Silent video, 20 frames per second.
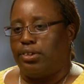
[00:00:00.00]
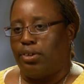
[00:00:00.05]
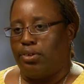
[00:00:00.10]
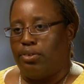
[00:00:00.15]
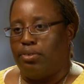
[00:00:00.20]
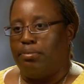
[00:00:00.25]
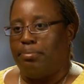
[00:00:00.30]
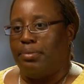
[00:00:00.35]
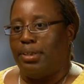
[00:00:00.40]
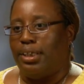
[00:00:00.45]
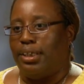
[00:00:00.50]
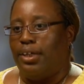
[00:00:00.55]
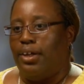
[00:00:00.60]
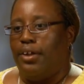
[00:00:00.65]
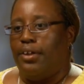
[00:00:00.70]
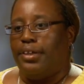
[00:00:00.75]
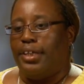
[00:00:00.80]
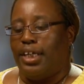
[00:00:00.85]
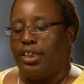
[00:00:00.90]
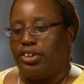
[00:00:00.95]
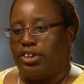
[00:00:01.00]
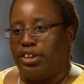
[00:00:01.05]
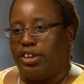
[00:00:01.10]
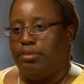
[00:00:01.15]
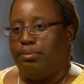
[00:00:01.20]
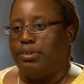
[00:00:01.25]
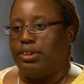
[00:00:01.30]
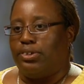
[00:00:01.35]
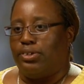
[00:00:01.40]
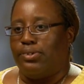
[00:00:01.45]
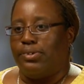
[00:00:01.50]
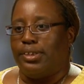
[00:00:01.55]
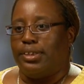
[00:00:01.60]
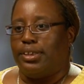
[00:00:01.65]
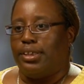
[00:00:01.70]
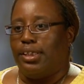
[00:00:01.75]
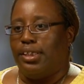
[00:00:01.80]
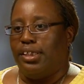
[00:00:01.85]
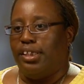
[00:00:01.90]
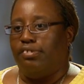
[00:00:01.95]
told me that she was going
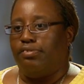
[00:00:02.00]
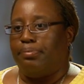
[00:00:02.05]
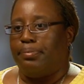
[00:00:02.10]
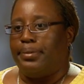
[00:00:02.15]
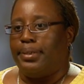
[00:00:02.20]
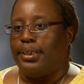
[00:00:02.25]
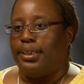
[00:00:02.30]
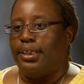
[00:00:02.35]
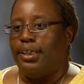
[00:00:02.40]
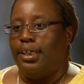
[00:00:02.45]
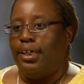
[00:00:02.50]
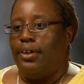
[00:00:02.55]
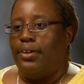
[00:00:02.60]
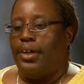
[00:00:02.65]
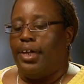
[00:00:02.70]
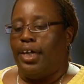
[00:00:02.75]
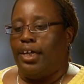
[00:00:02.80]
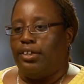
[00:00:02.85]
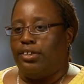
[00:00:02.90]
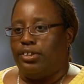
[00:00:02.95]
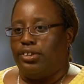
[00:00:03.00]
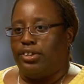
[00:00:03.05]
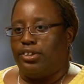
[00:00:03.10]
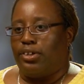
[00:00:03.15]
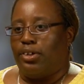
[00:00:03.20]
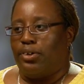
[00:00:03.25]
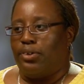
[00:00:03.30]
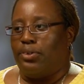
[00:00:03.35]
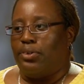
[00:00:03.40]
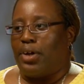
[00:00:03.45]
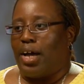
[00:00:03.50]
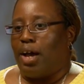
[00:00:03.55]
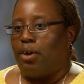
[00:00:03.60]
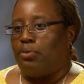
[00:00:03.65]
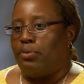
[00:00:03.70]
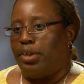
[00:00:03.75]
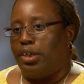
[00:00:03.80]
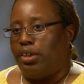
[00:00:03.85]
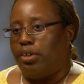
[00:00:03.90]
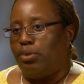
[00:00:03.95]
to leave me. And so I
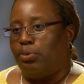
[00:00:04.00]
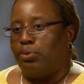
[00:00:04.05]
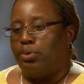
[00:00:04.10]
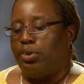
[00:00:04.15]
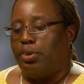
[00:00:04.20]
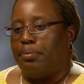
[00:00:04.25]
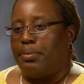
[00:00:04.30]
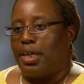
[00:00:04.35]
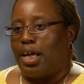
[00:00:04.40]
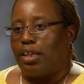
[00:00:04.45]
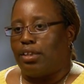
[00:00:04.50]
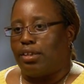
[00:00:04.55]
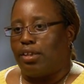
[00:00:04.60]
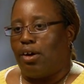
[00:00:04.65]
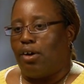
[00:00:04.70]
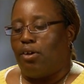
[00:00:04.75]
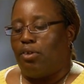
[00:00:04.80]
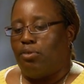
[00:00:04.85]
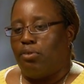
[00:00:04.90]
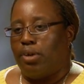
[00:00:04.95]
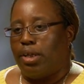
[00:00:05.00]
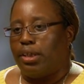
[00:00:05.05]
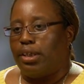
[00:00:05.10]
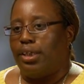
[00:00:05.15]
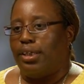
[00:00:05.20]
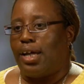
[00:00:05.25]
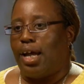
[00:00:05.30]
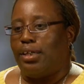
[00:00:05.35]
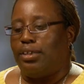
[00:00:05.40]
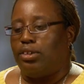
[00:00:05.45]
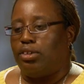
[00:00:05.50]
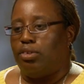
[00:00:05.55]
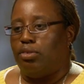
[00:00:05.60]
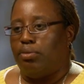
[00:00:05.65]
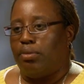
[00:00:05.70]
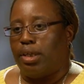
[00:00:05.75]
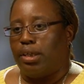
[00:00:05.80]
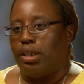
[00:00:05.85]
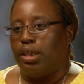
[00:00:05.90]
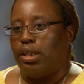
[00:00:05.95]
went in the room and I thought, what can I do?
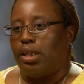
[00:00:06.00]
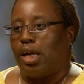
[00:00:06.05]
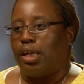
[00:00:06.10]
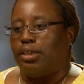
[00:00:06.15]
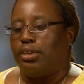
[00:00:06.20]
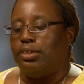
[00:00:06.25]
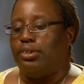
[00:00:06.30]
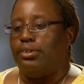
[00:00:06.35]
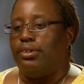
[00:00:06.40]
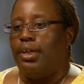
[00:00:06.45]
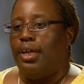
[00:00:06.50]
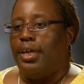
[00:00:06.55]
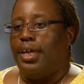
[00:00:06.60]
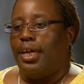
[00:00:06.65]
What can I do?